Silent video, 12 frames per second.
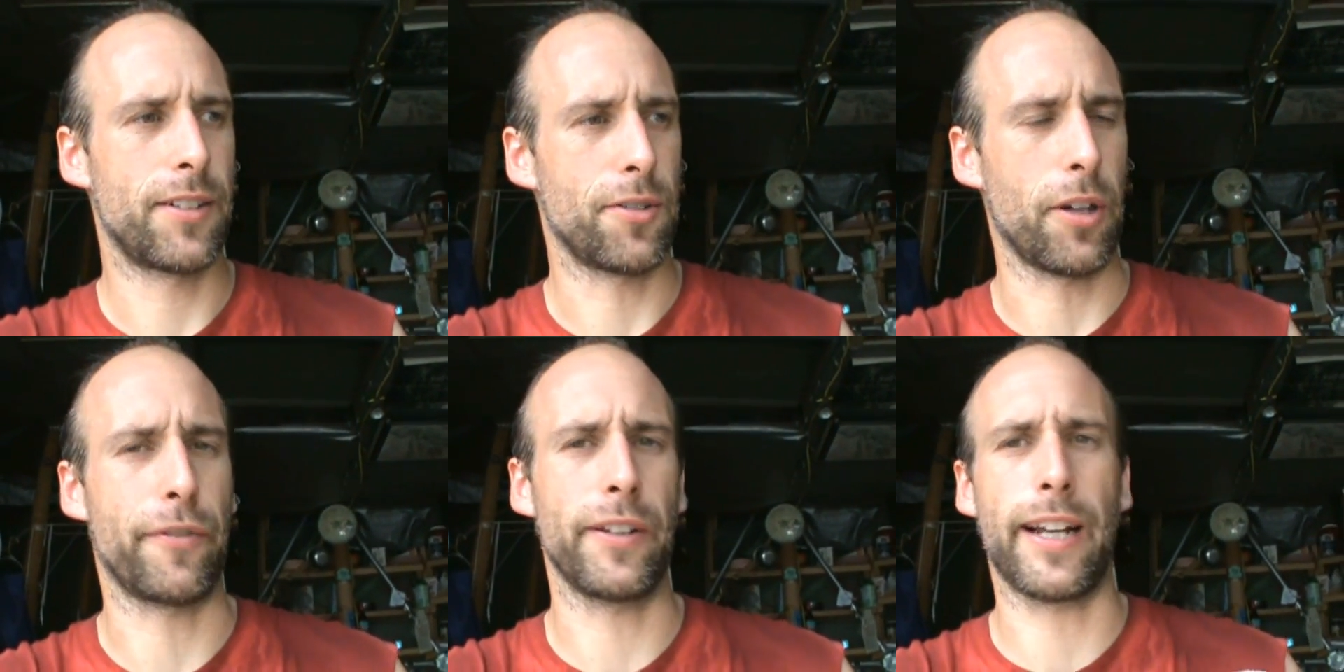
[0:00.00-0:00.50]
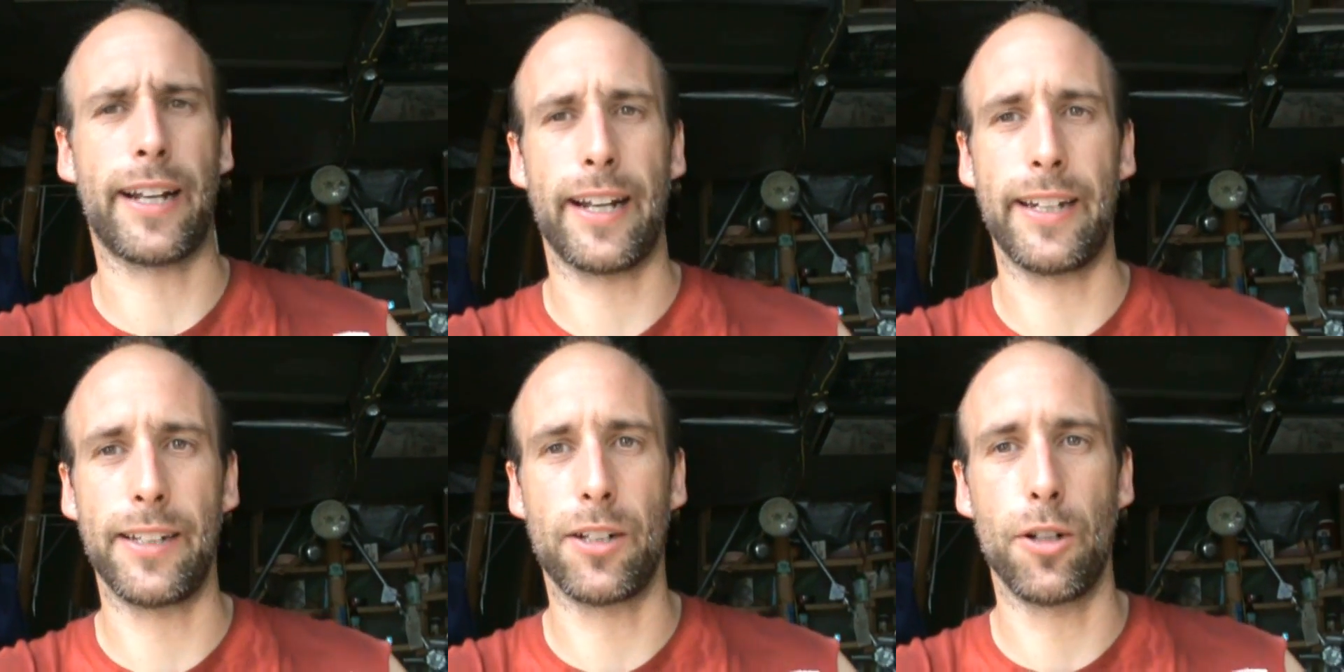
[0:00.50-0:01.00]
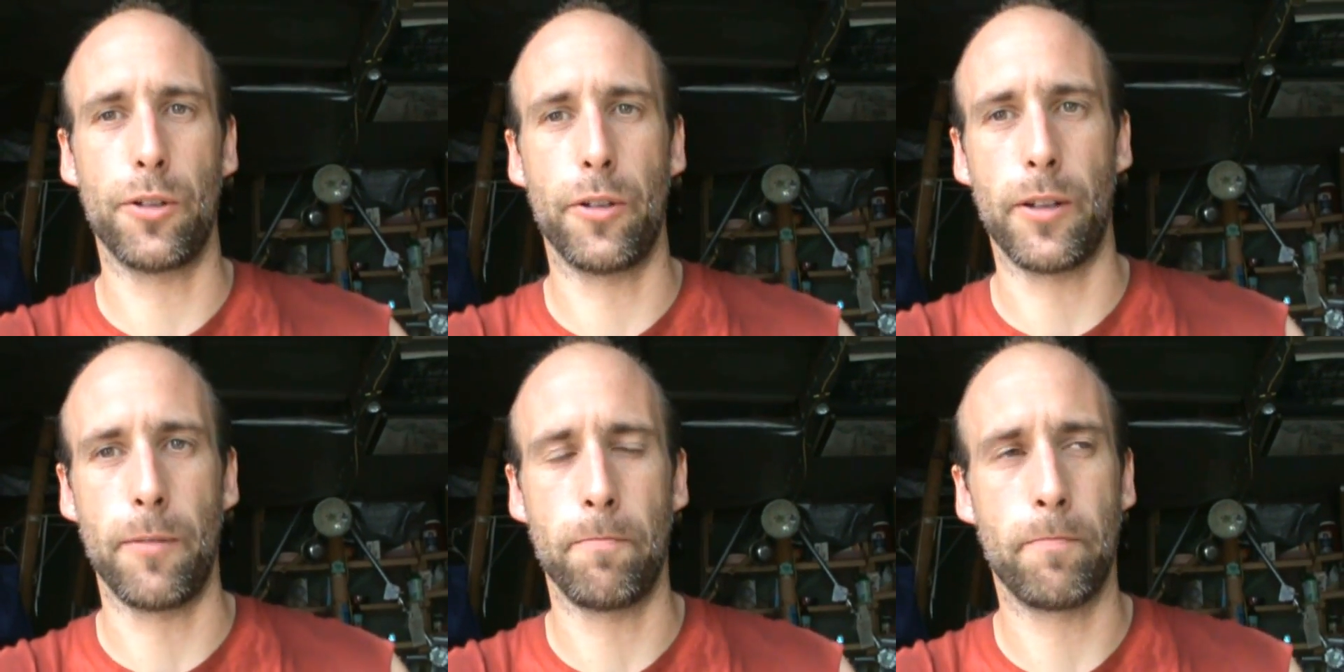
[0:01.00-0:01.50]
So I feel like I need to go
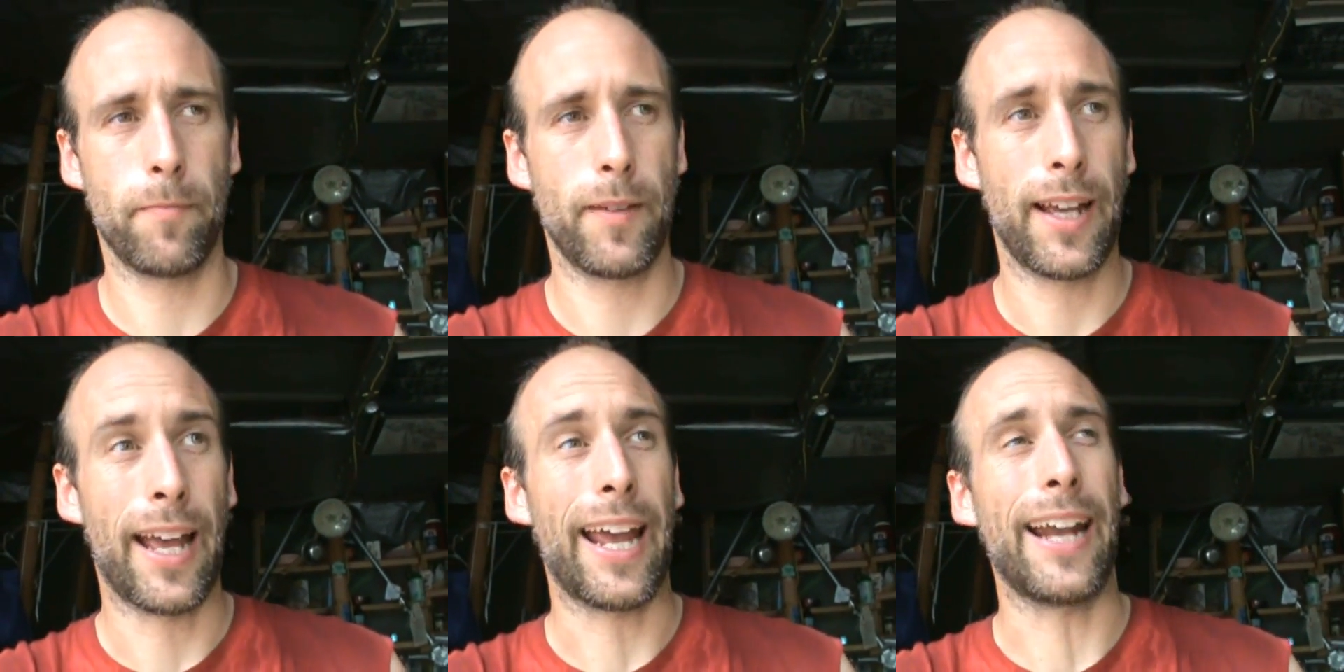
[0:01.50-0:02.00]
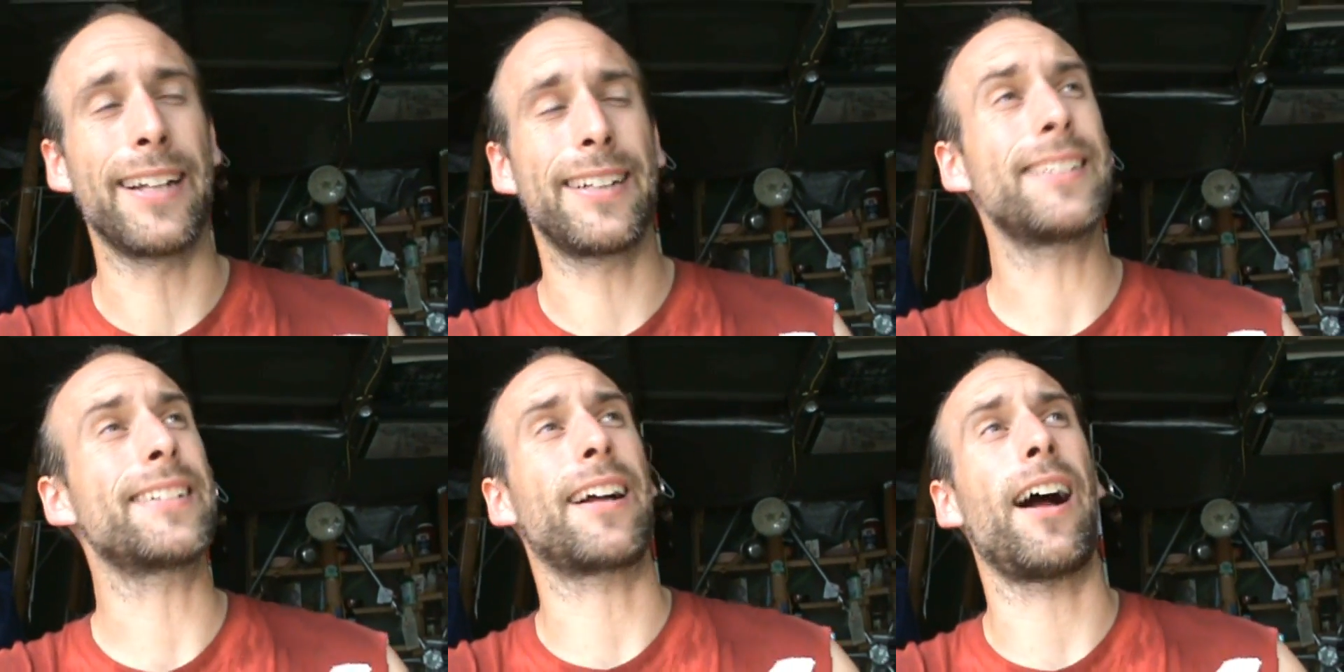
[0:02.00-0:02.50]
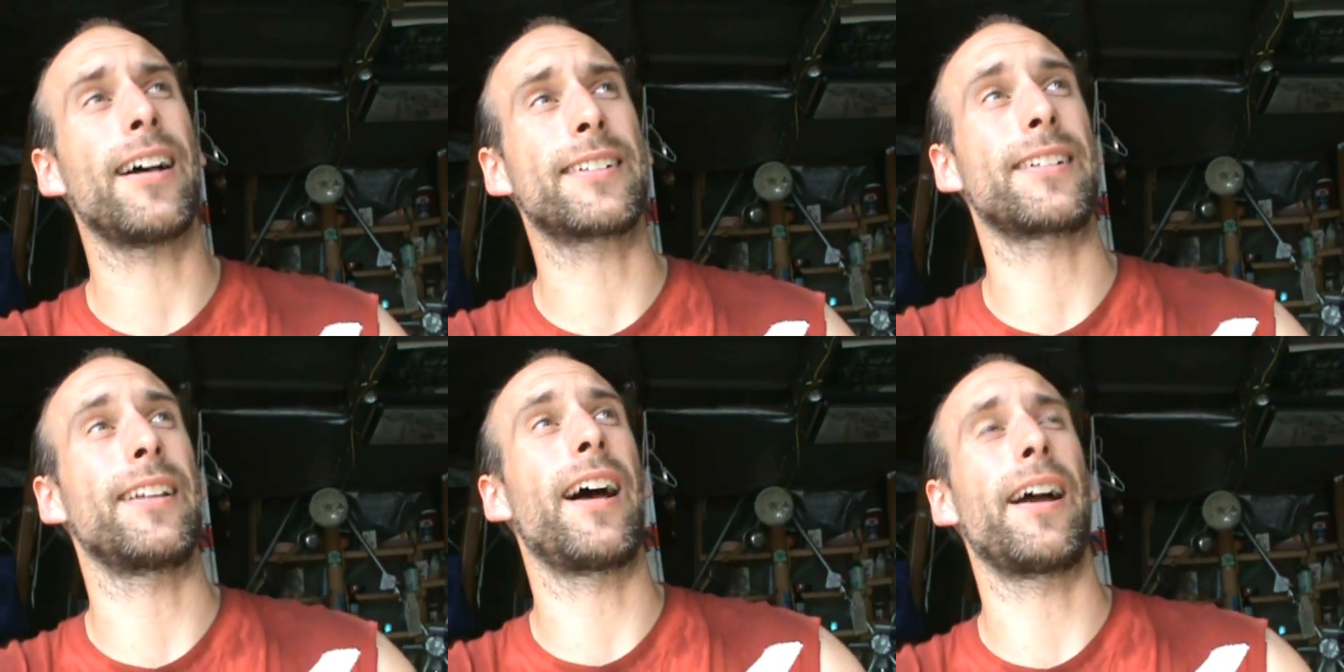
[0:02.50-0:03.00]
do them. And it doesn't
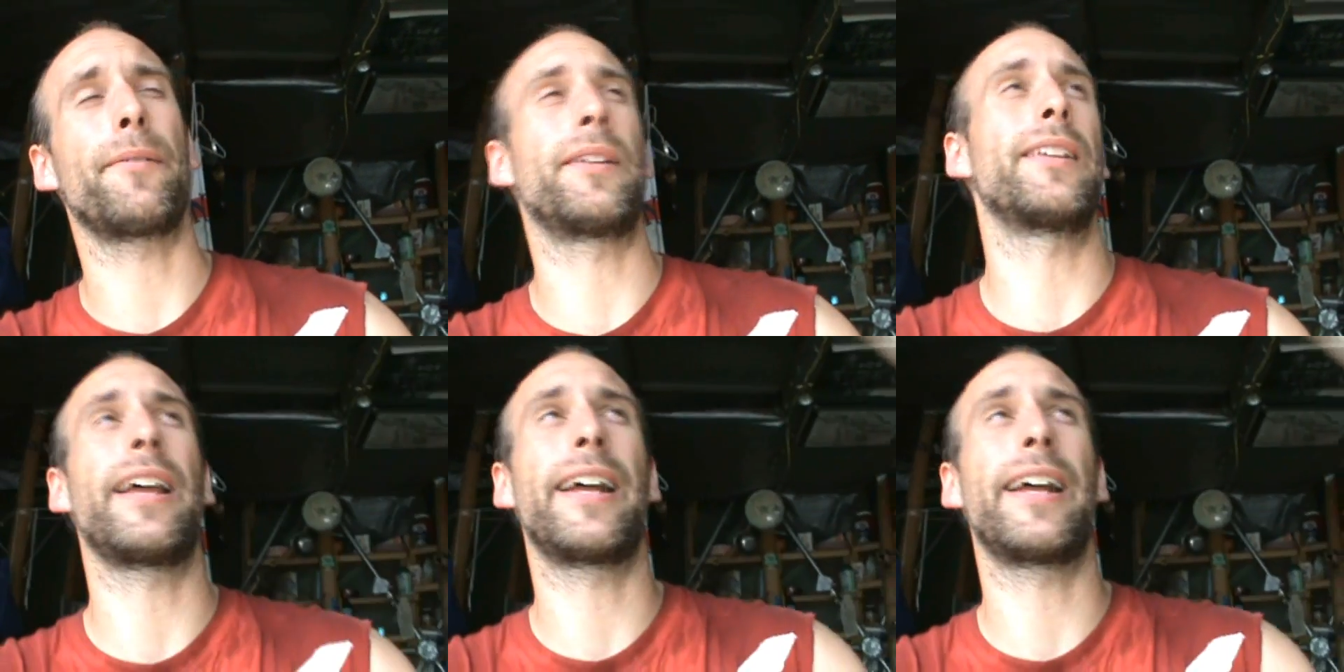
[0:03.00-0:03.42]
cost a lot. I mean, the